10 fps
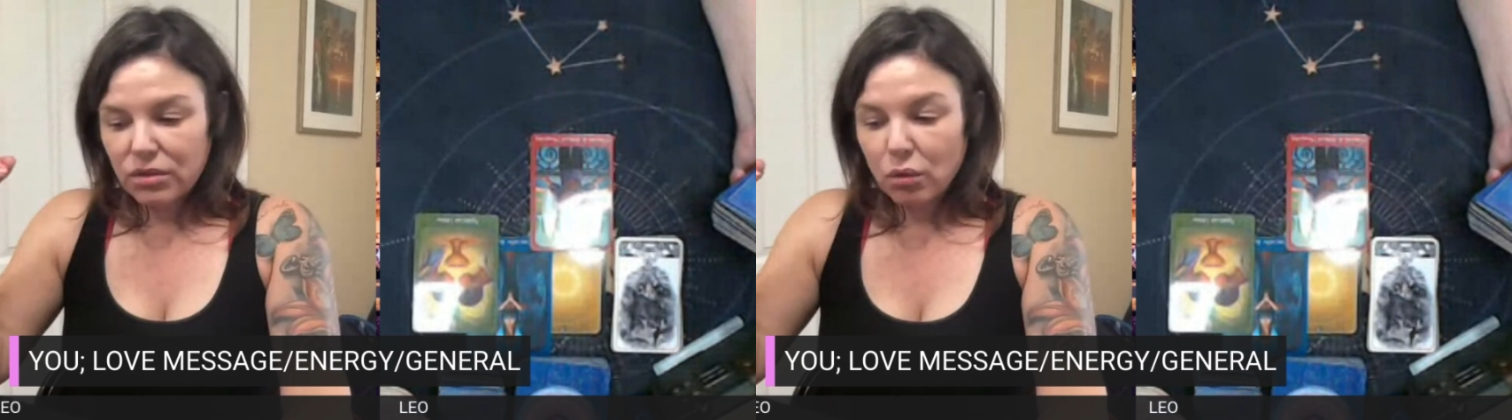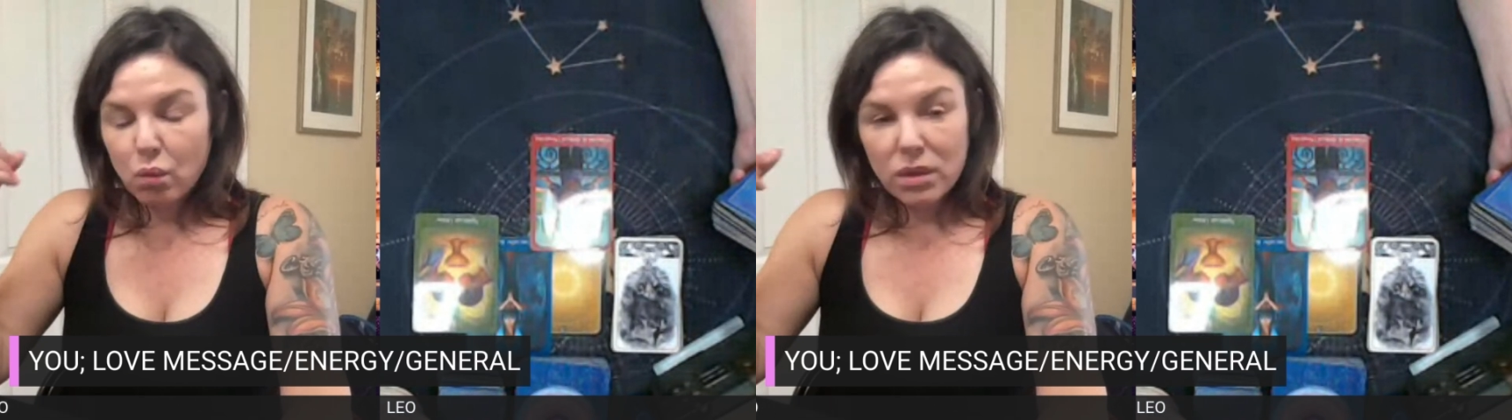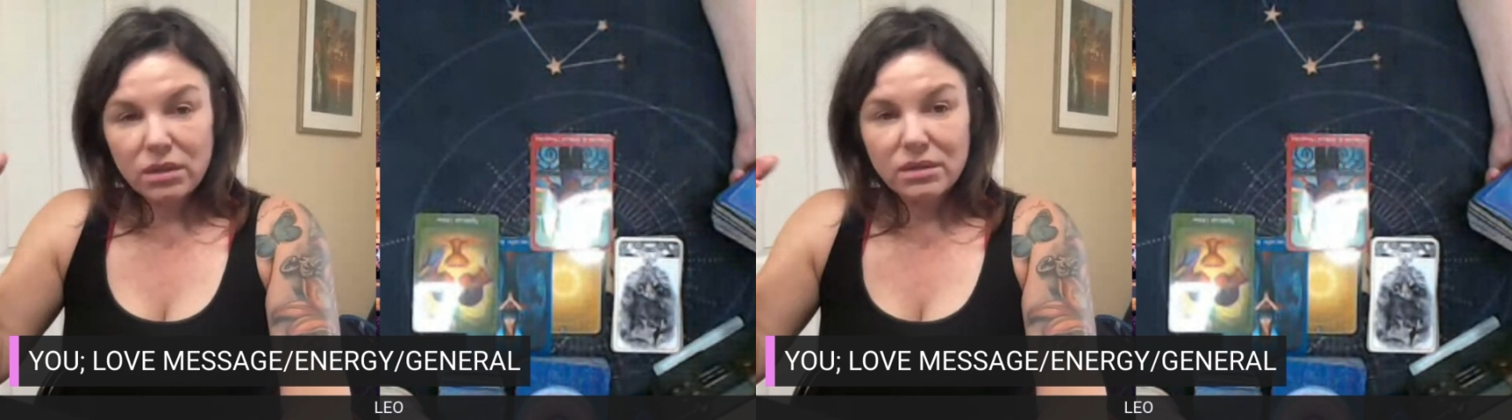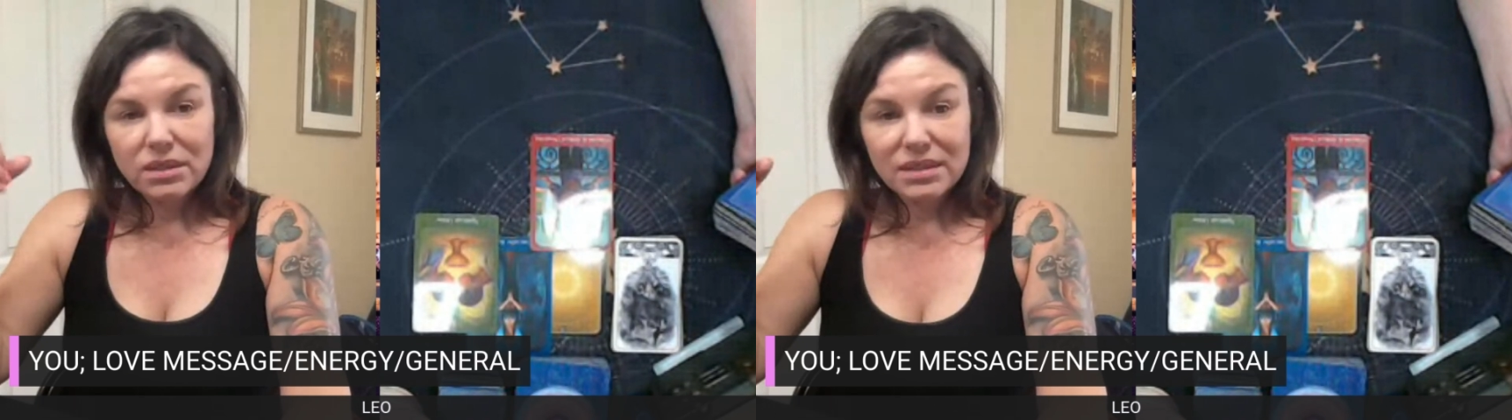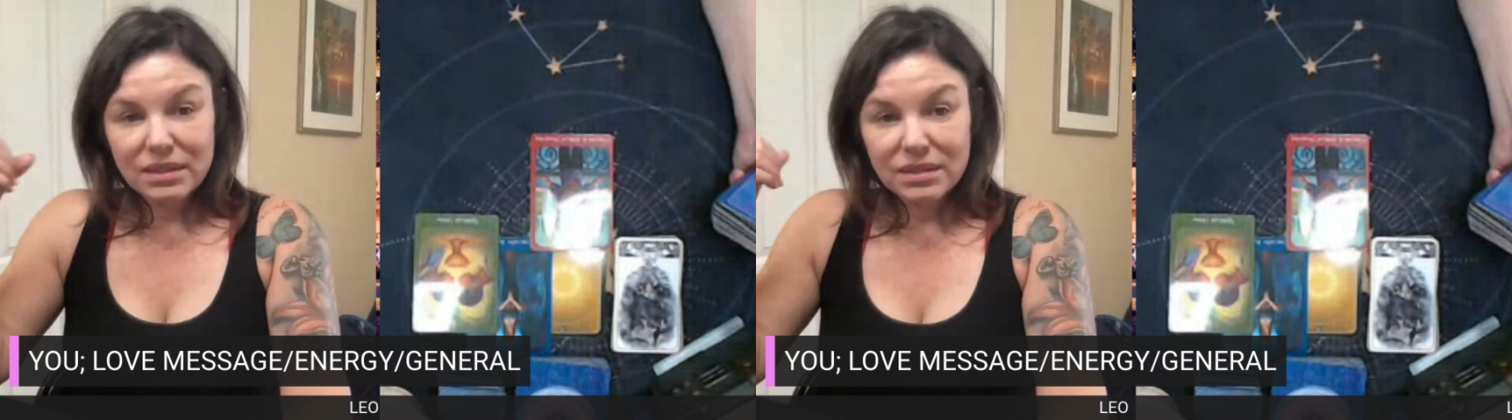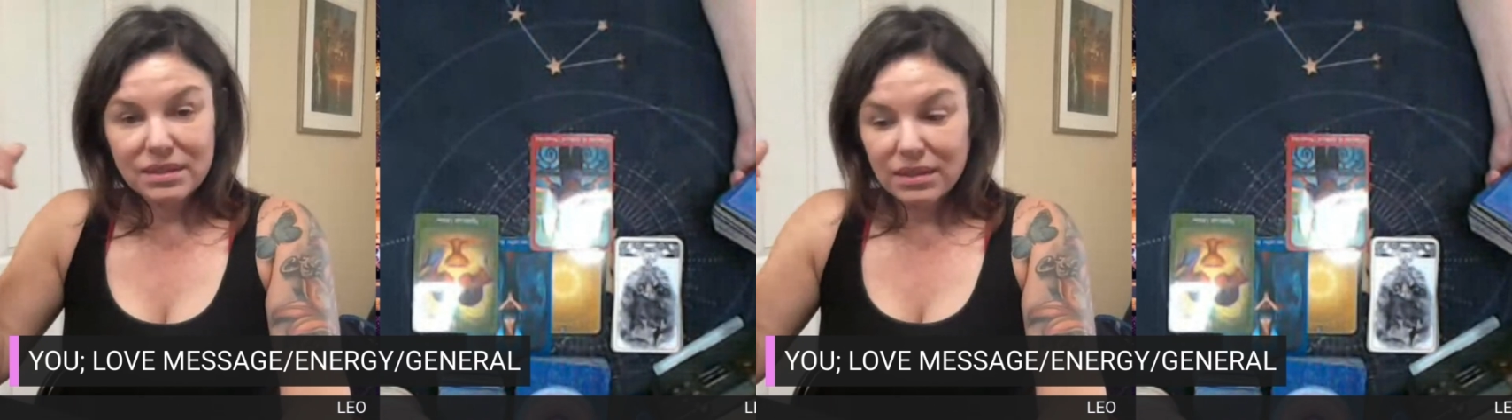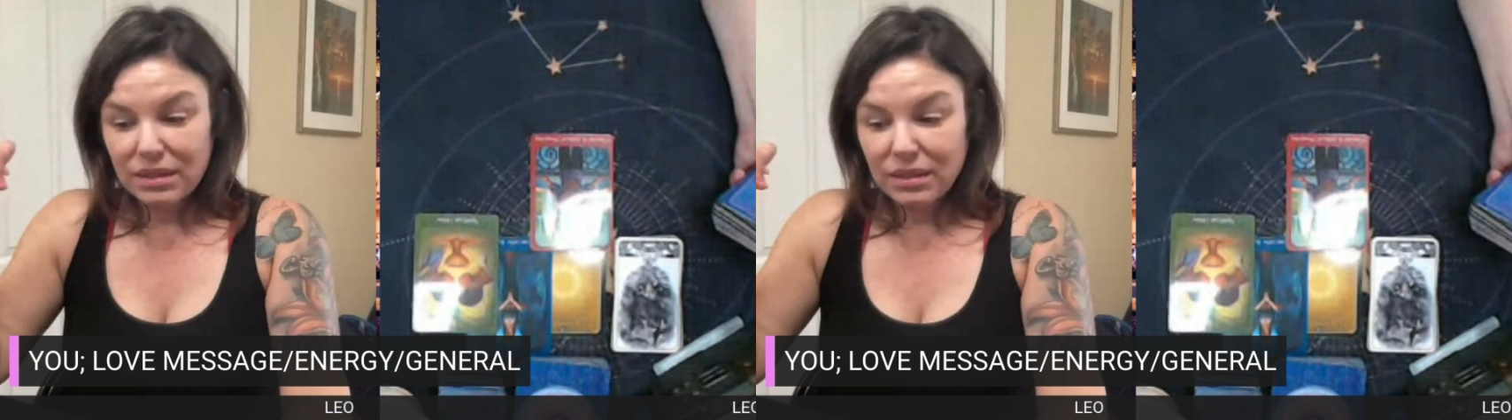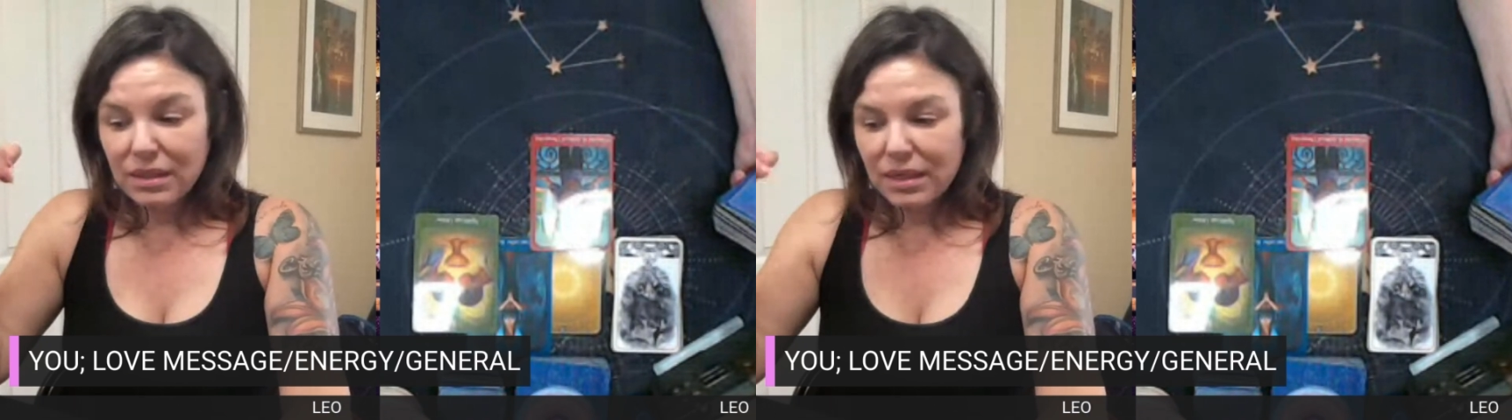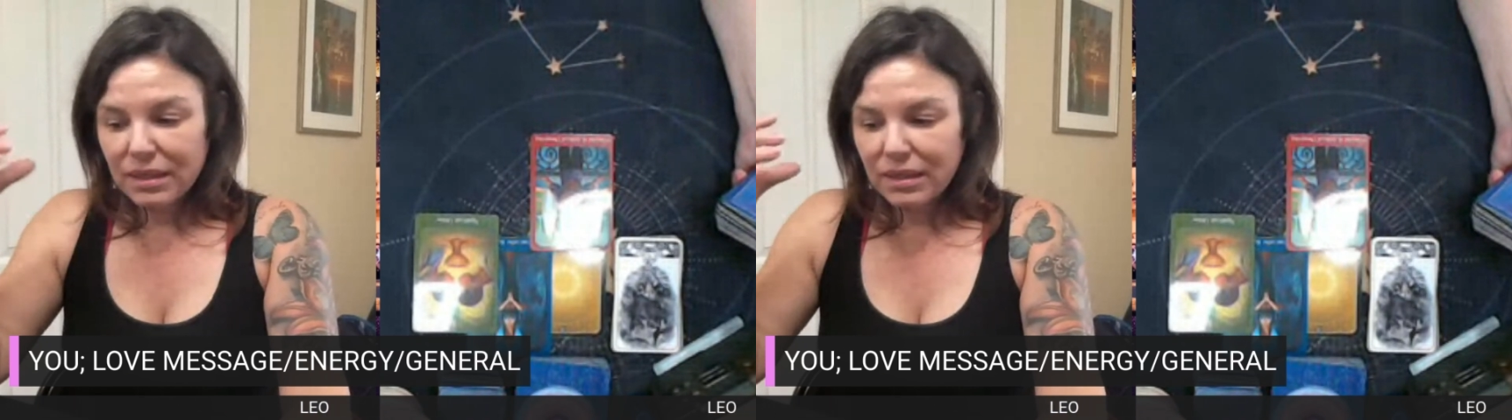your will to succeed